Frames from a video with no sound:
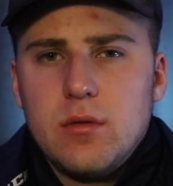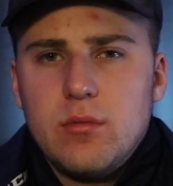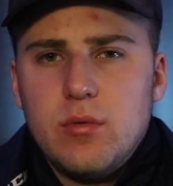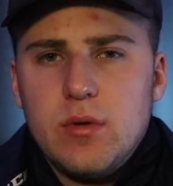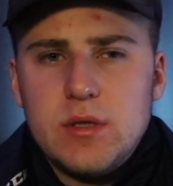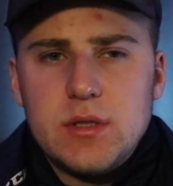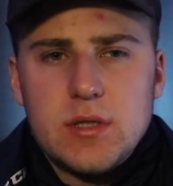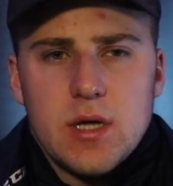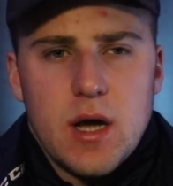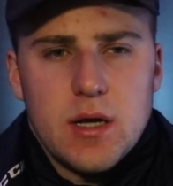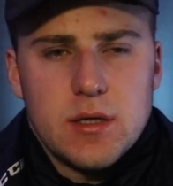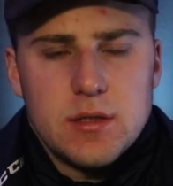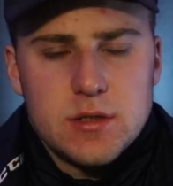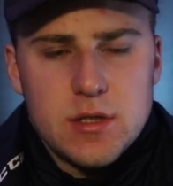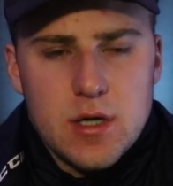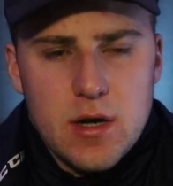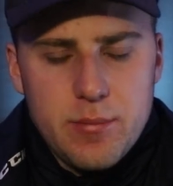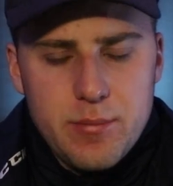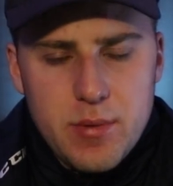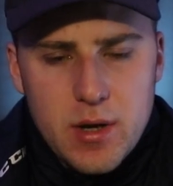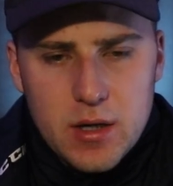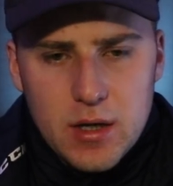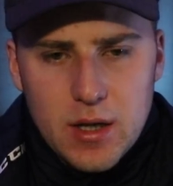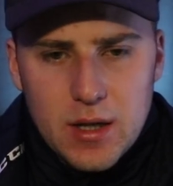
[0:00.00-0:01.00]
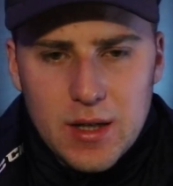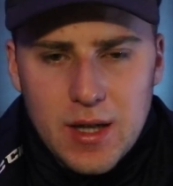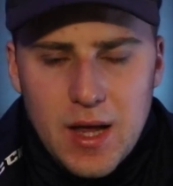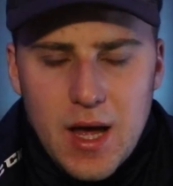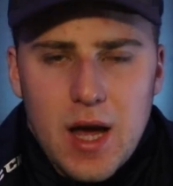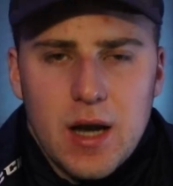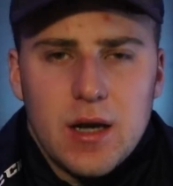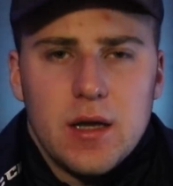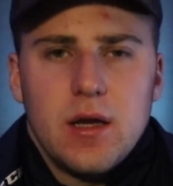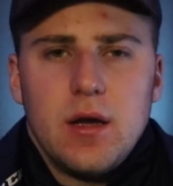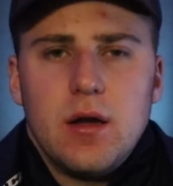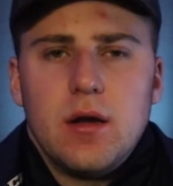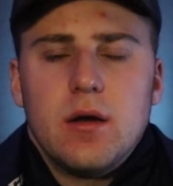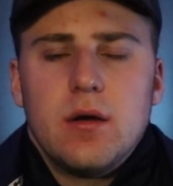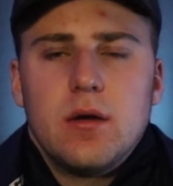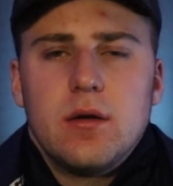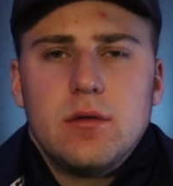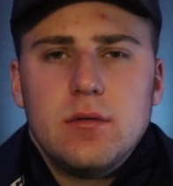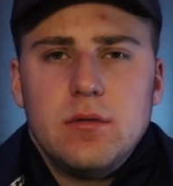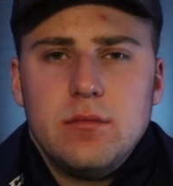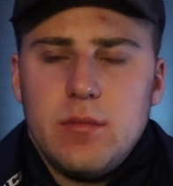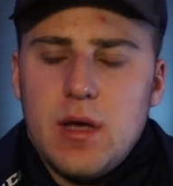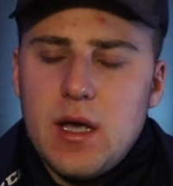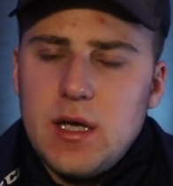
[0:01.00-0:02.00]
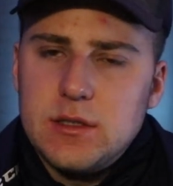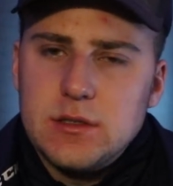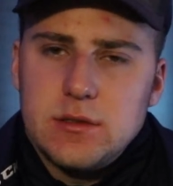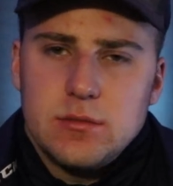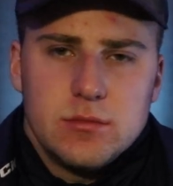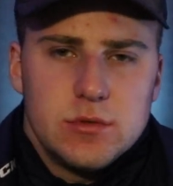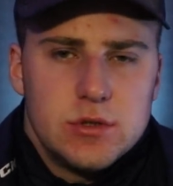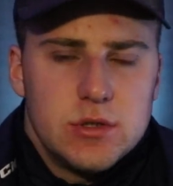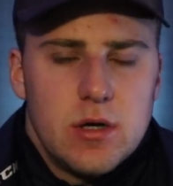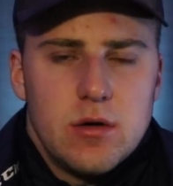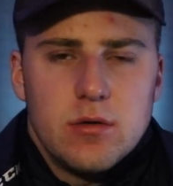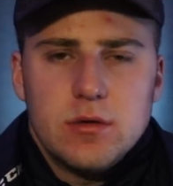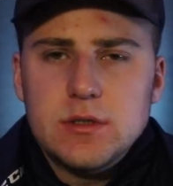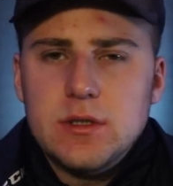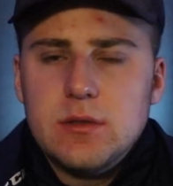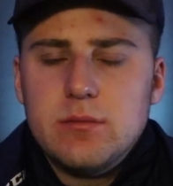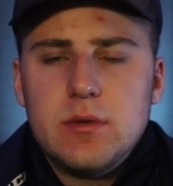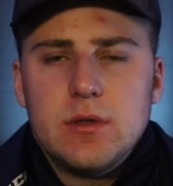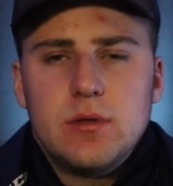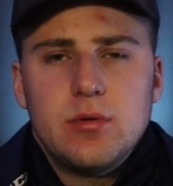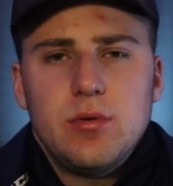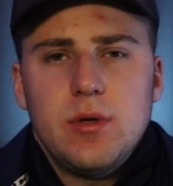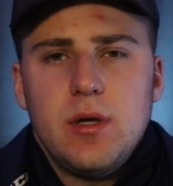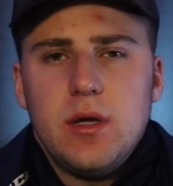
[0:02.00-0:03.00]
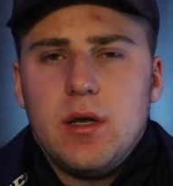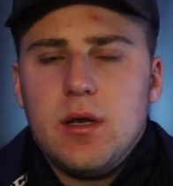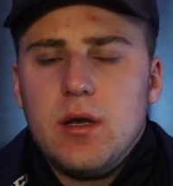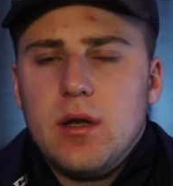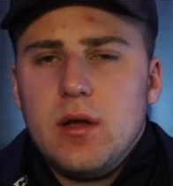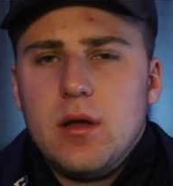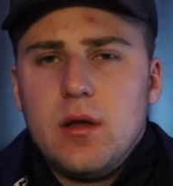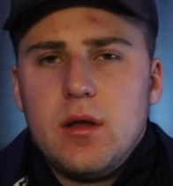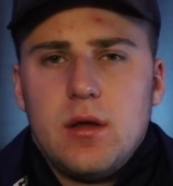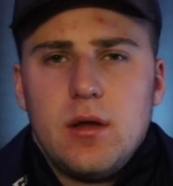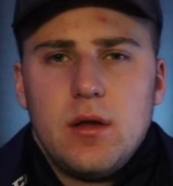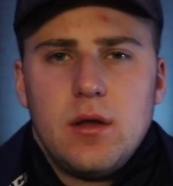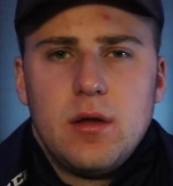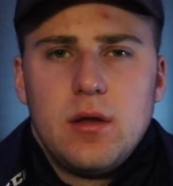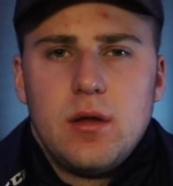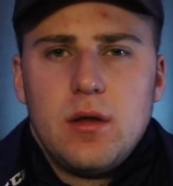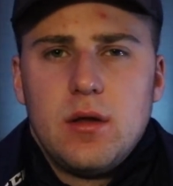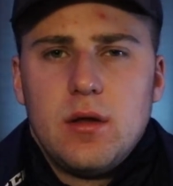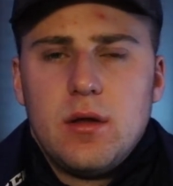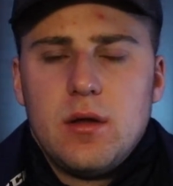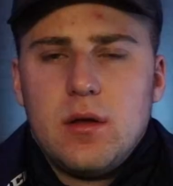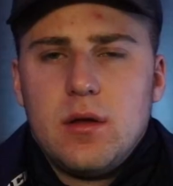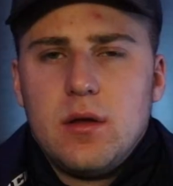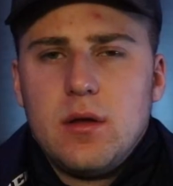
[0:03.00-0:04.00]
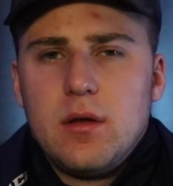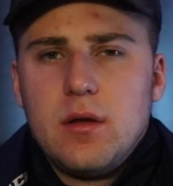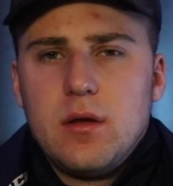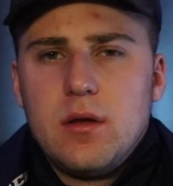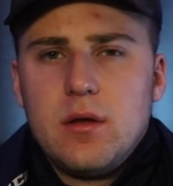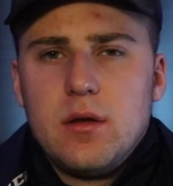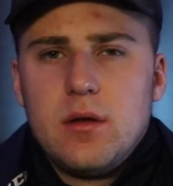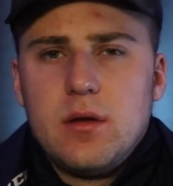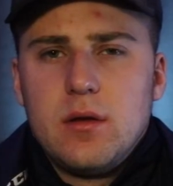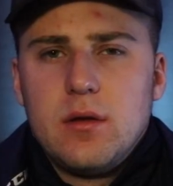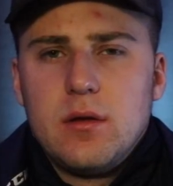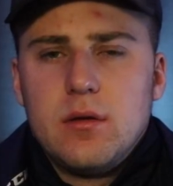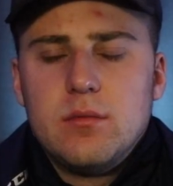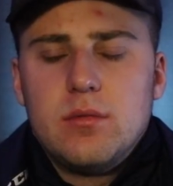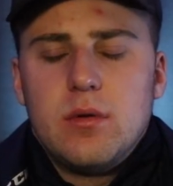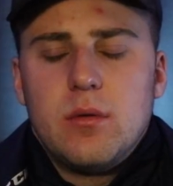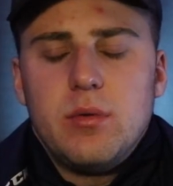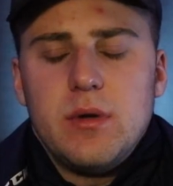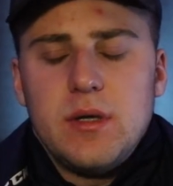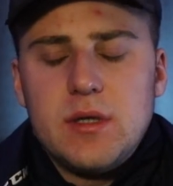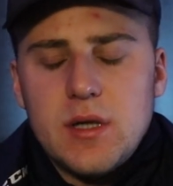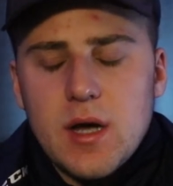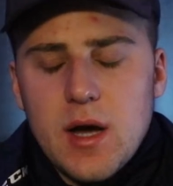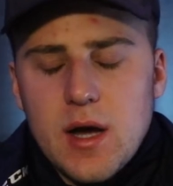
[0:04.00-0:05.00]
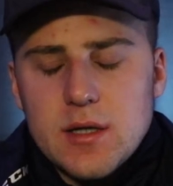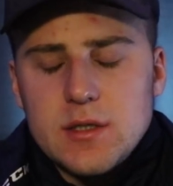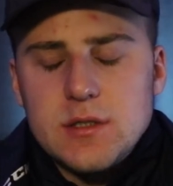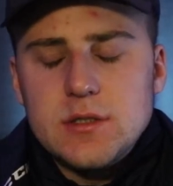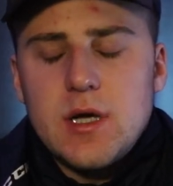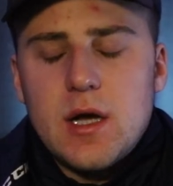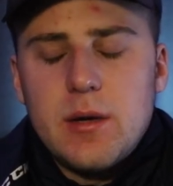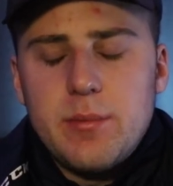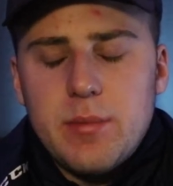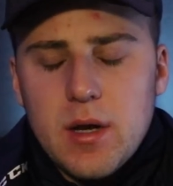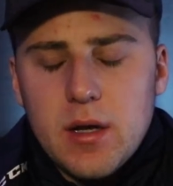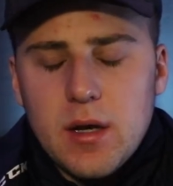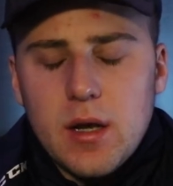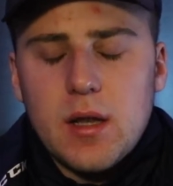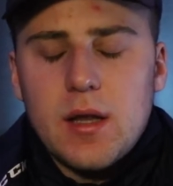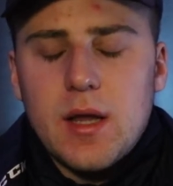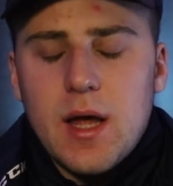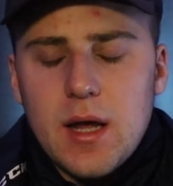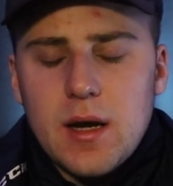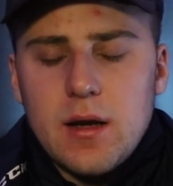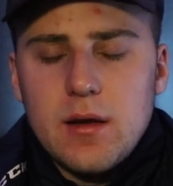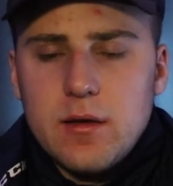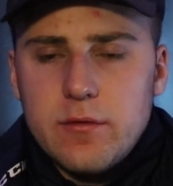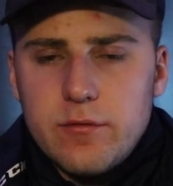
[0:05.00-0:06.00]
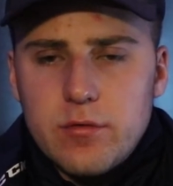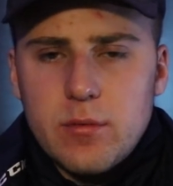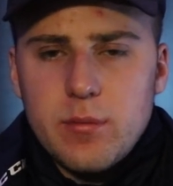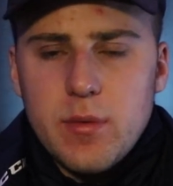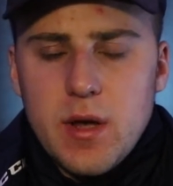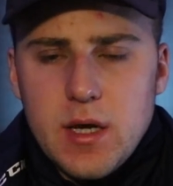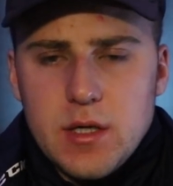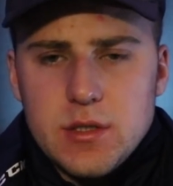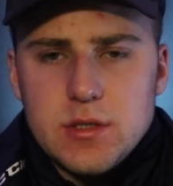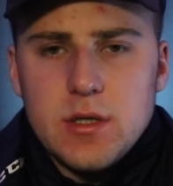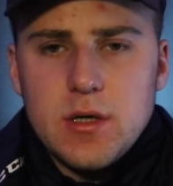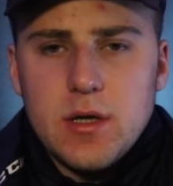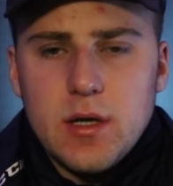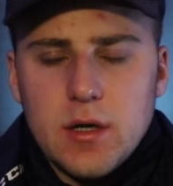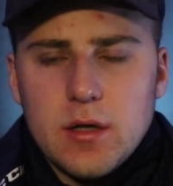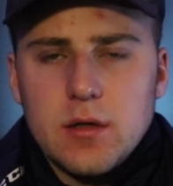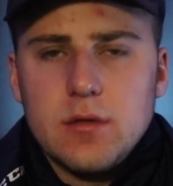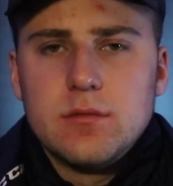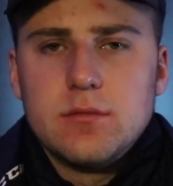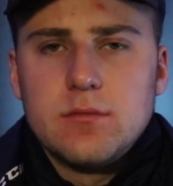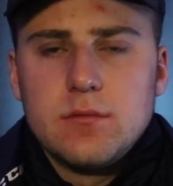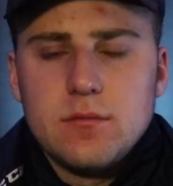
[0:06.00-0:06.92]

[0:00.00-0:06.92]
We touched up on a lot here. We made some jokes in between. But we touched up on a lot of information here.